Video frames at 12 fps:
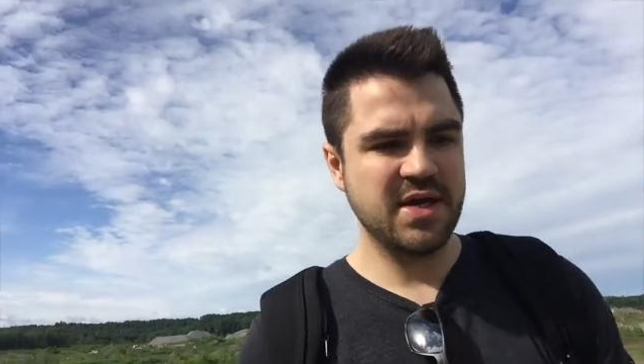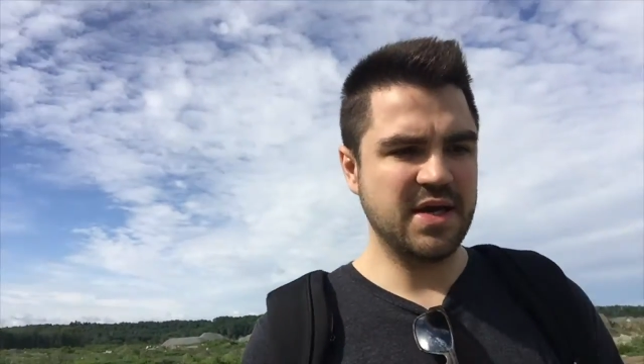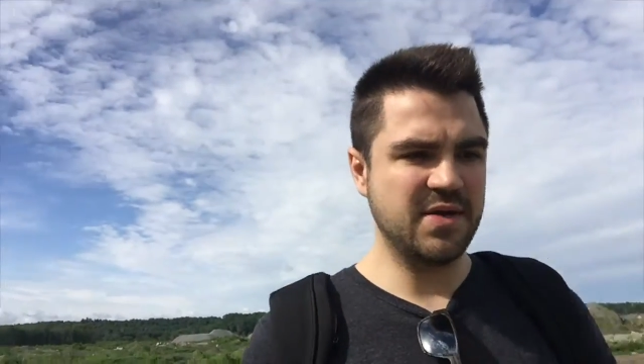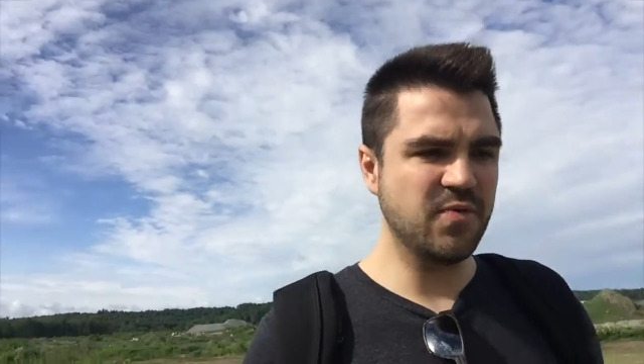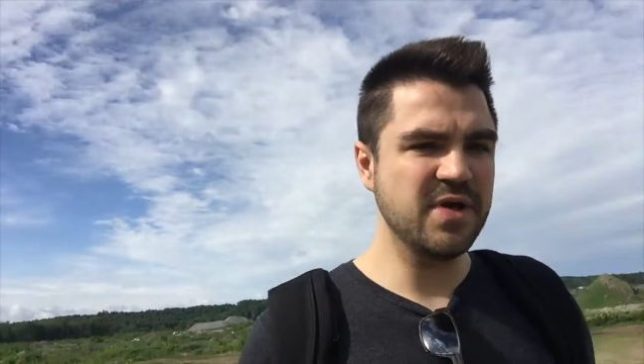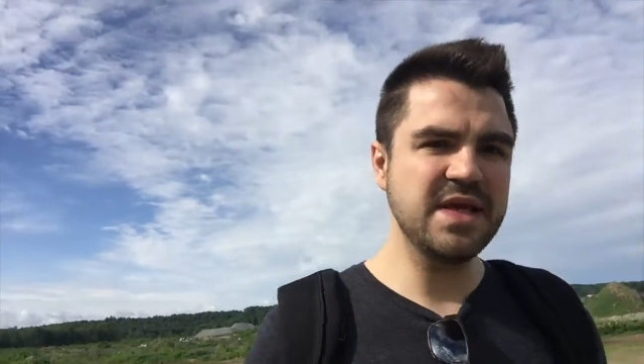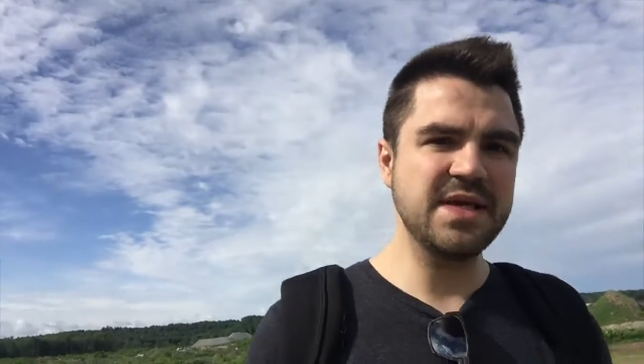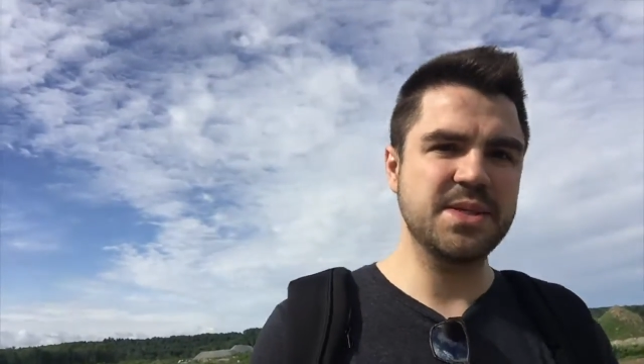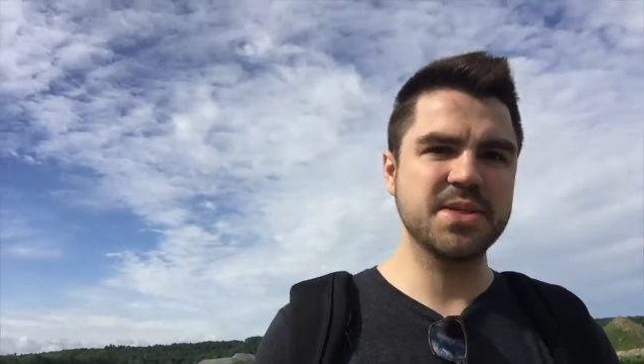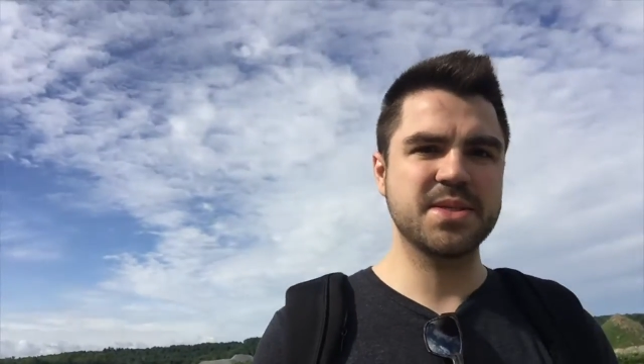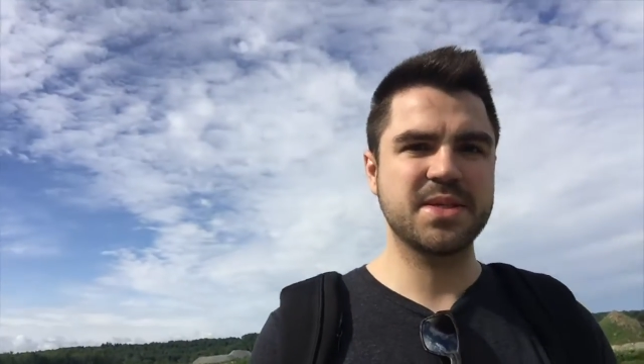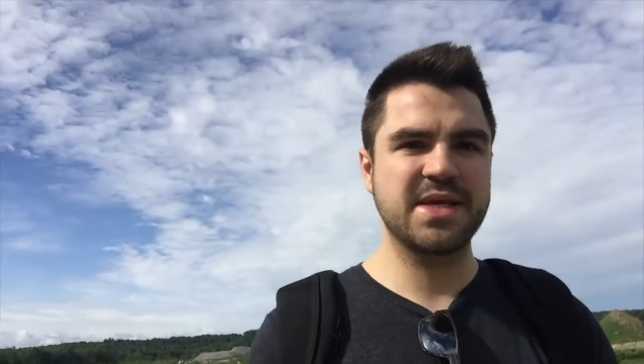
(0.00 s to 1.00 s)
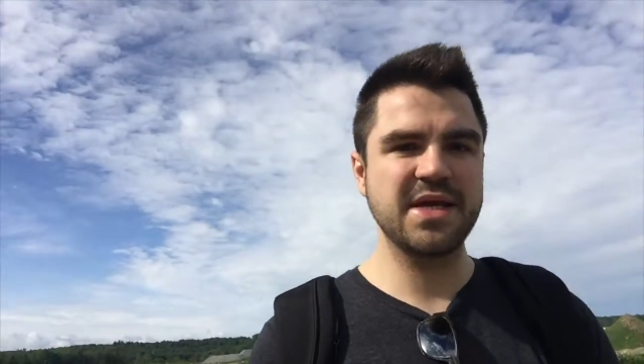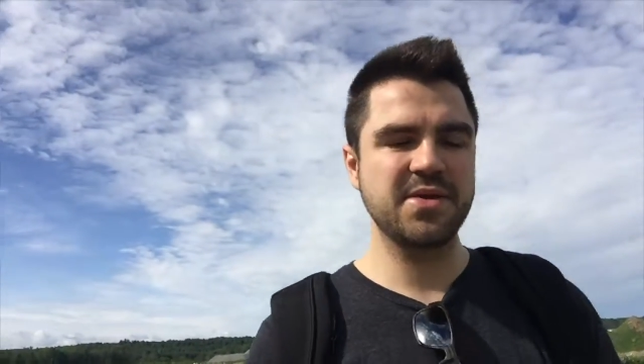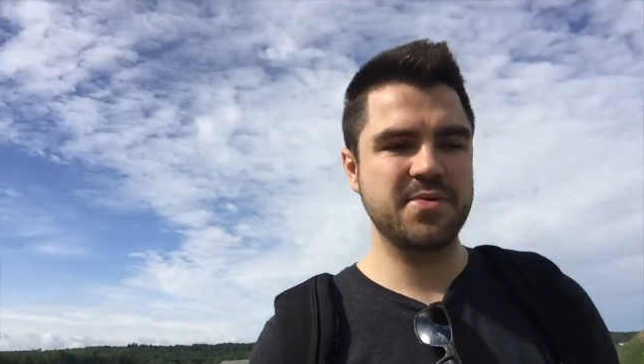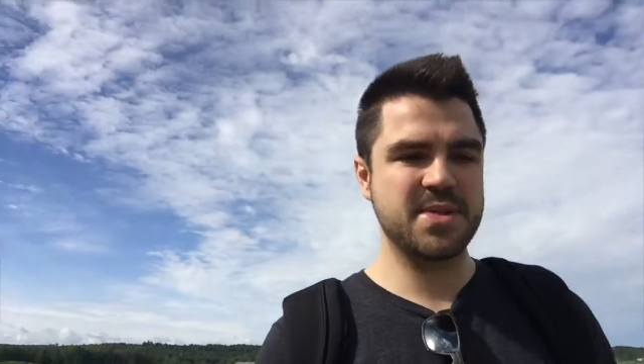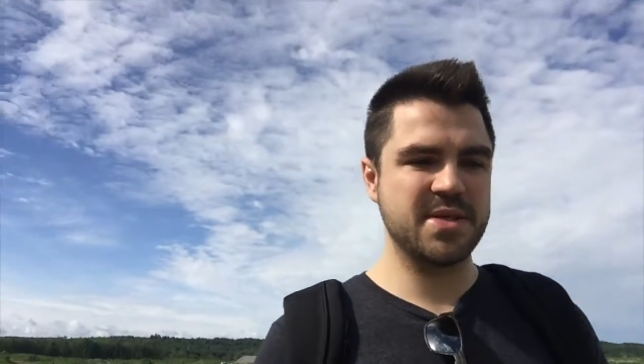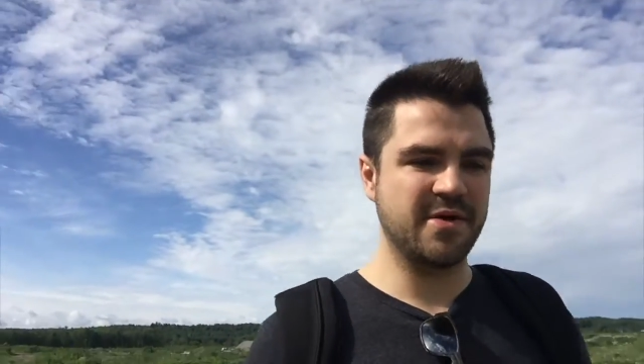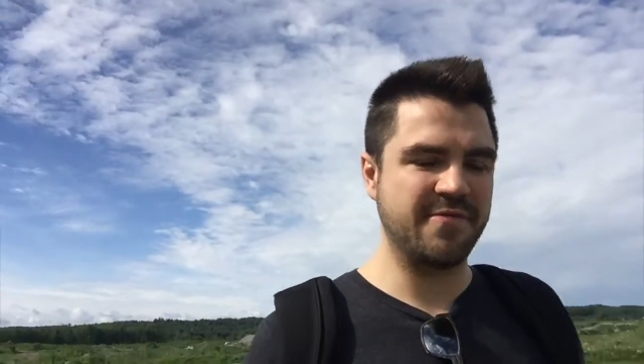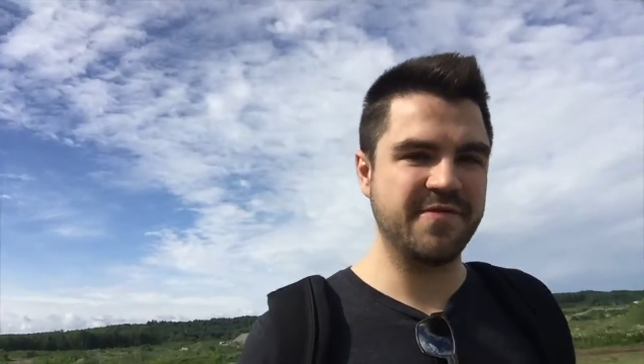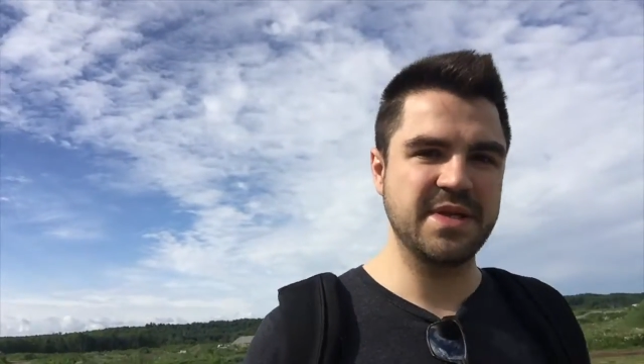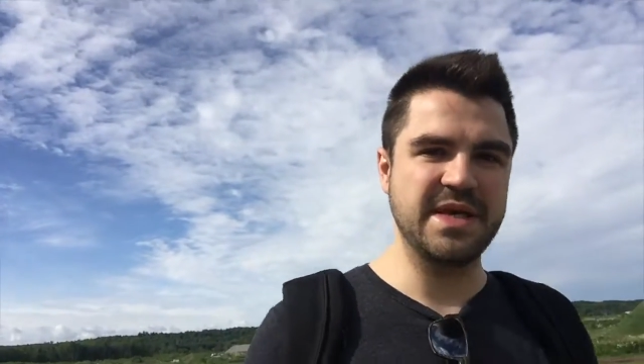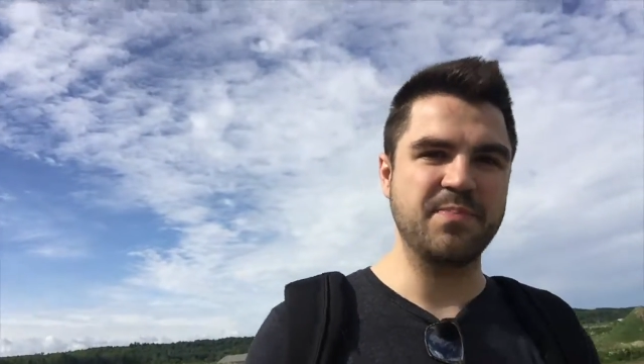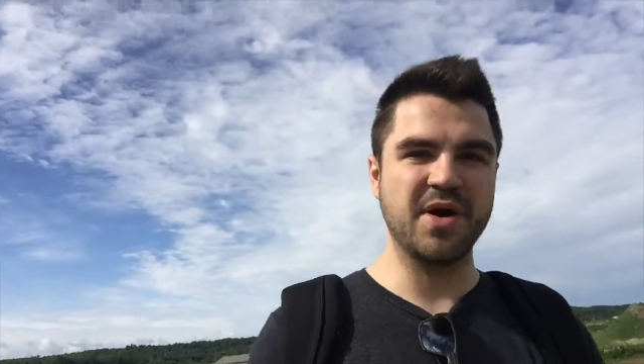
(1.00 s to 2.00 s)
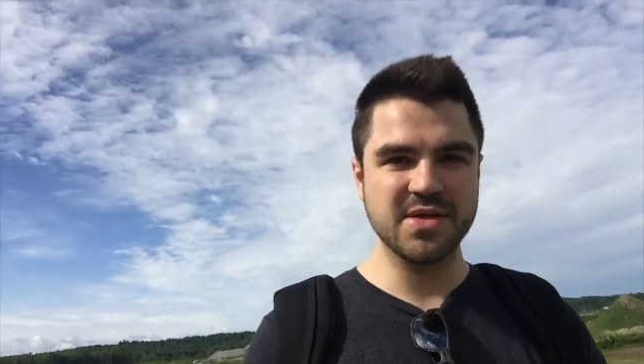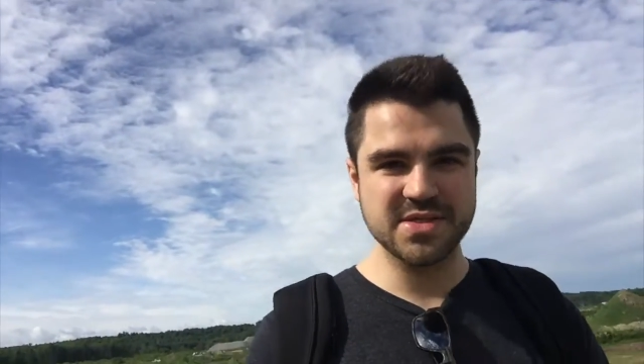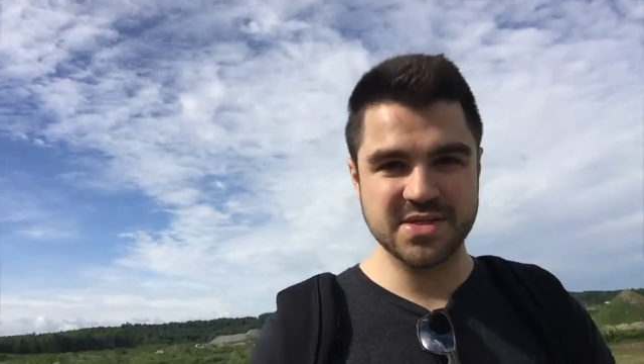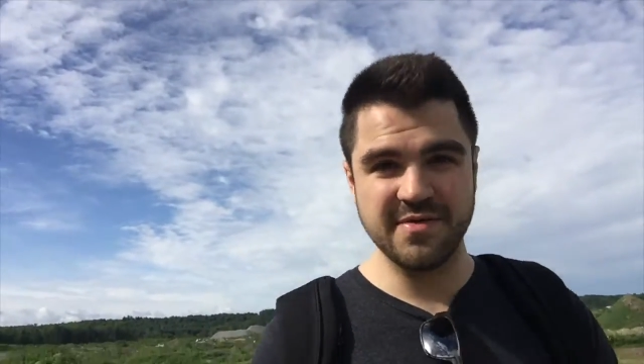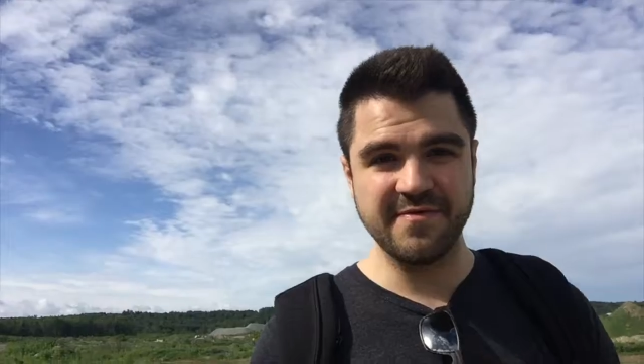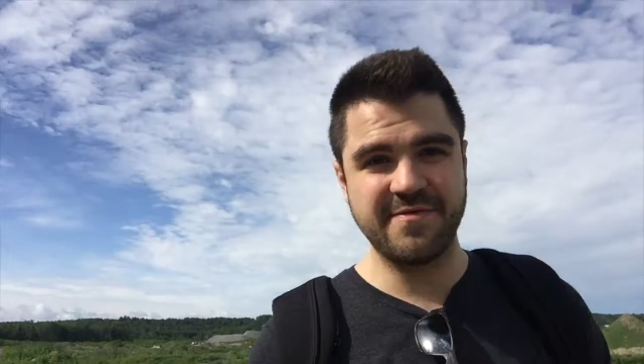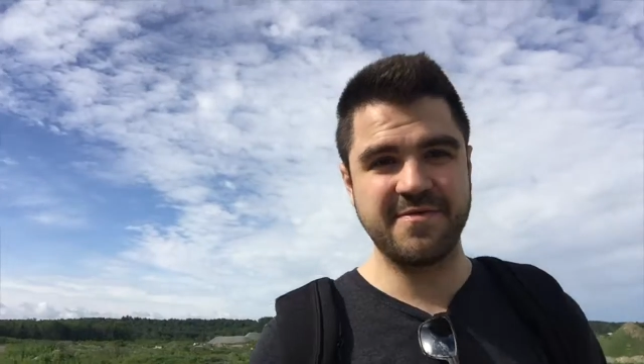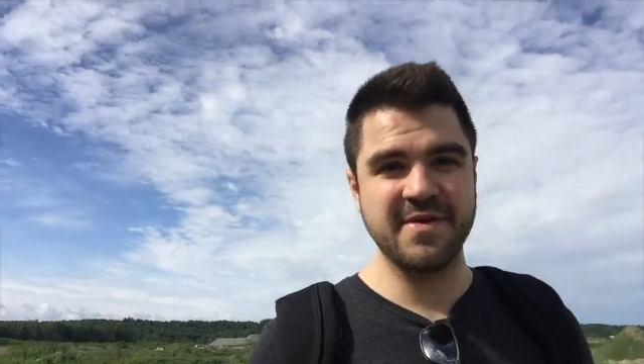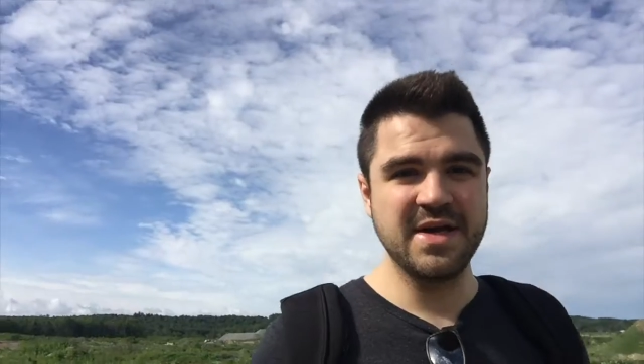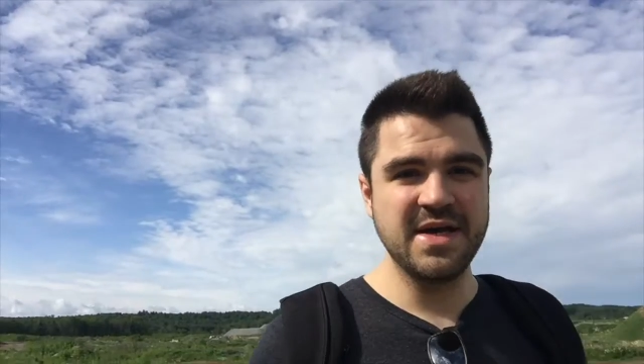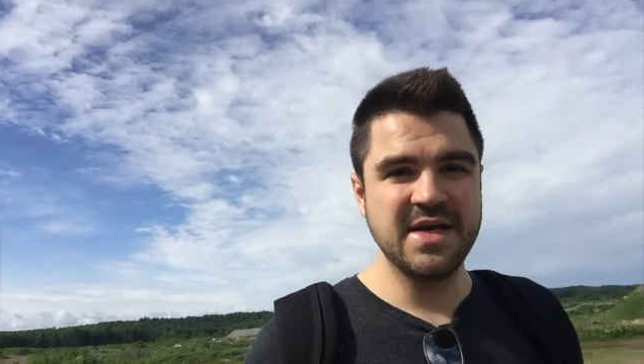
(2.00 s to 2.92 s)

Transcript: and really just get yourself in a positive